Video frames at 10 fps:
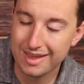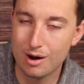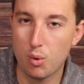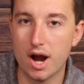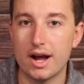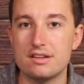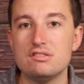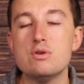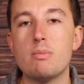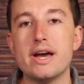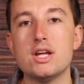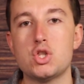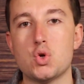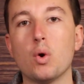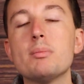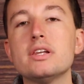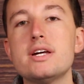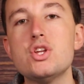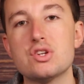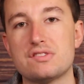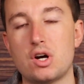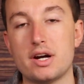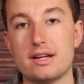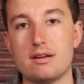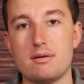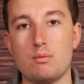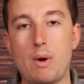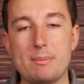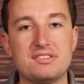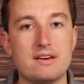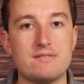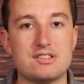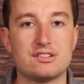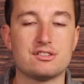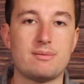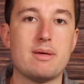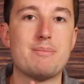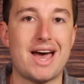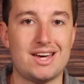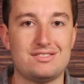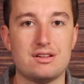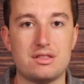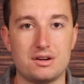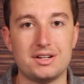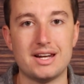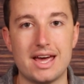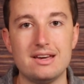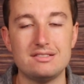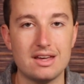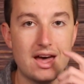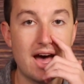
and whereas you might normally just target website visitors from the past 30 days,